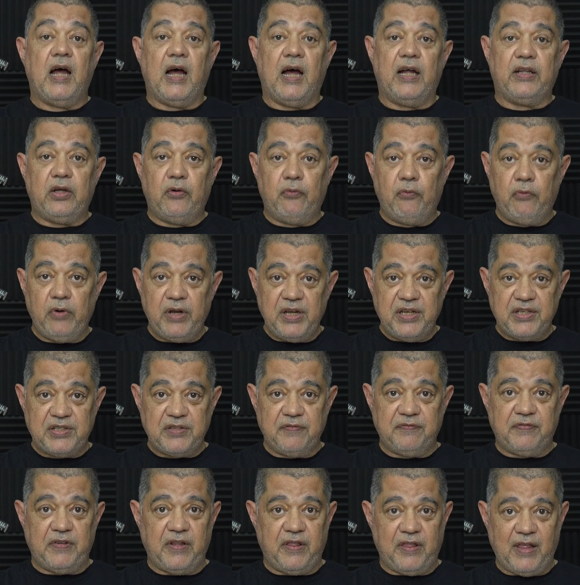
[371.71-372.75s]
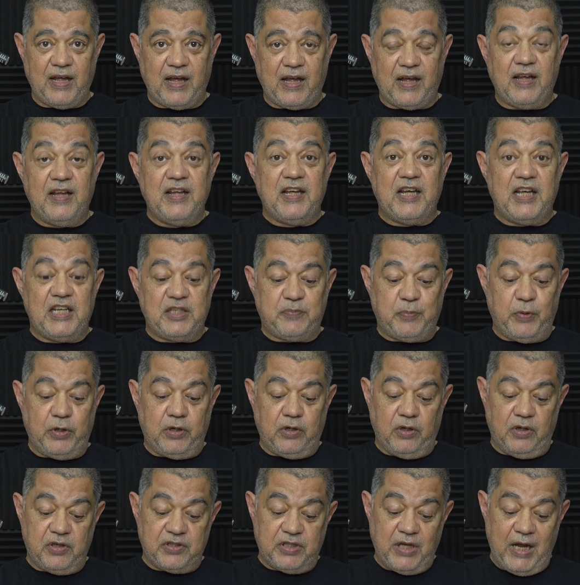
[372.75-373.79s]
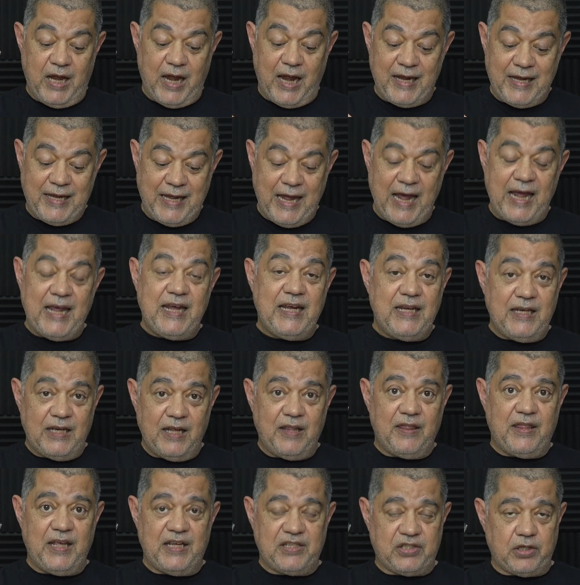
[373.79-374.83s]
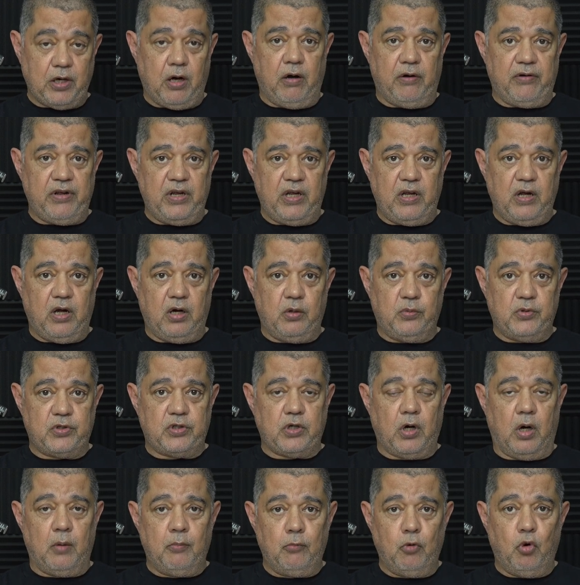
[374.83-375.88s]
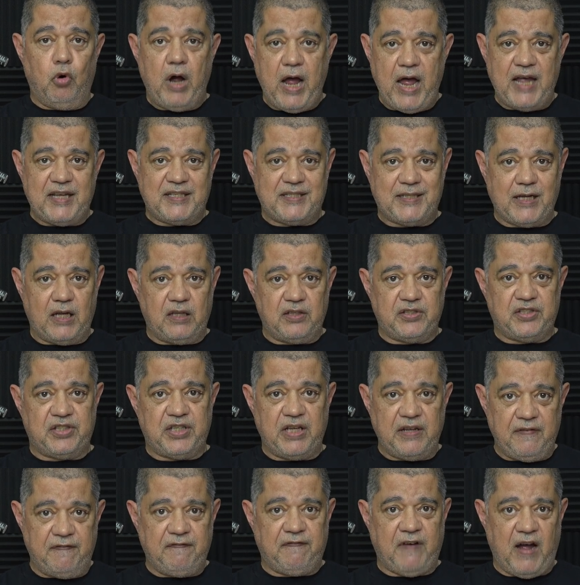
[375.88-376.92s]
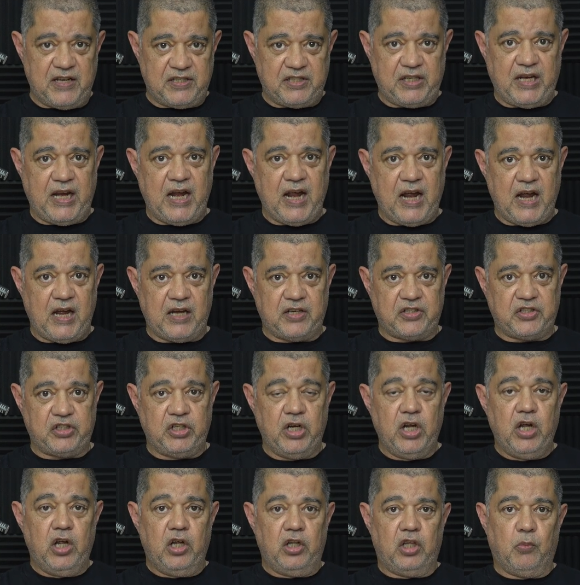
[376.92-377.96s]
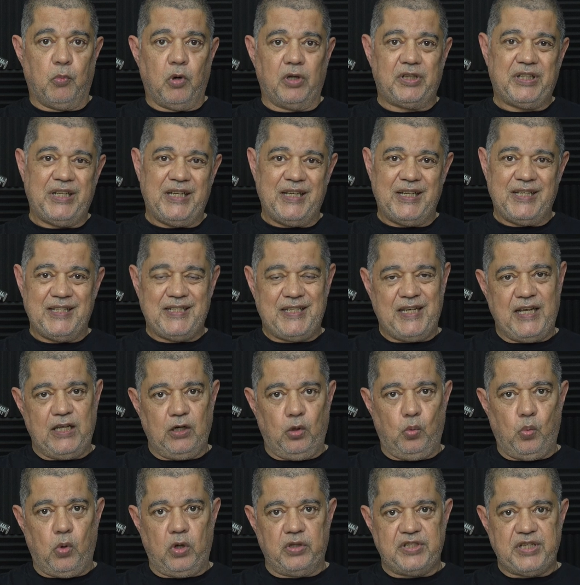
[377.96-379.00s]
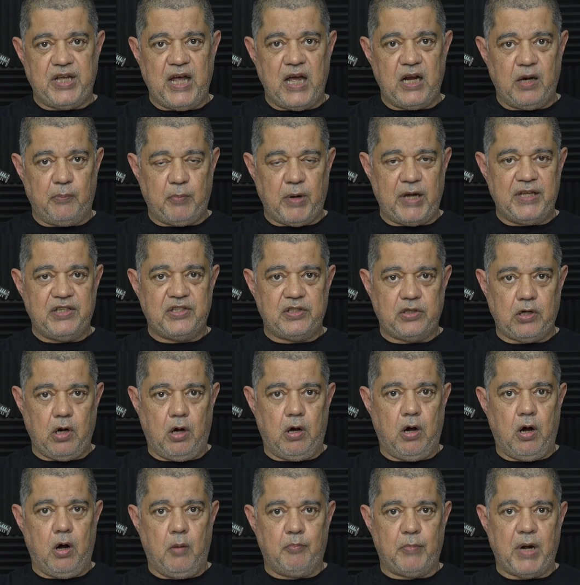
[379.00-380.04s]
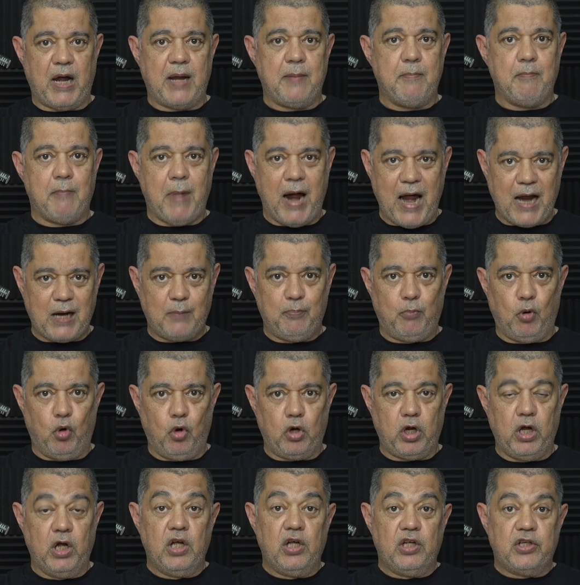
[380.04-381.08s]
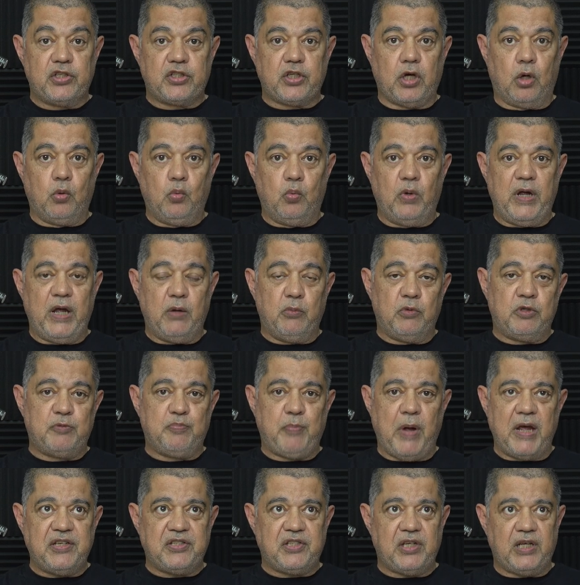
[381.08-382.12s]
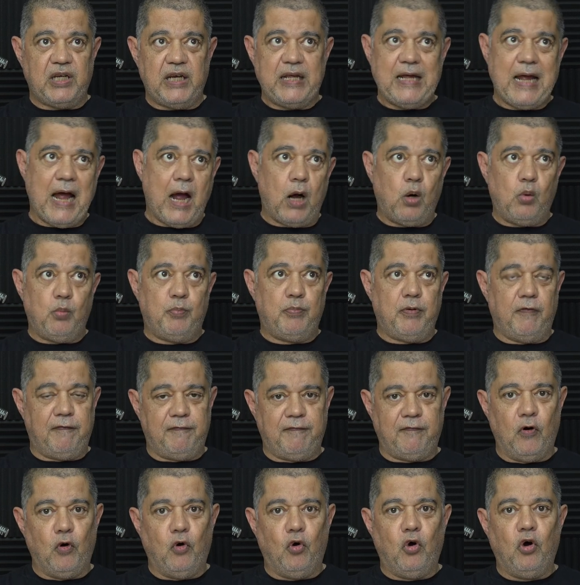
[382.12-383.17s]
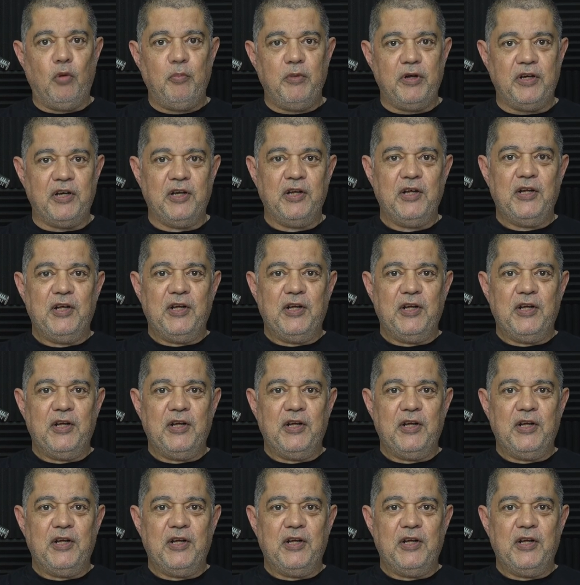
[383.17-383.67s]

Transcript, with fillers: and the reason for that is because, again, this Orico has got more S L C fast cache than what the internal one terabyte's got on my MacBook. So it was basically outperforming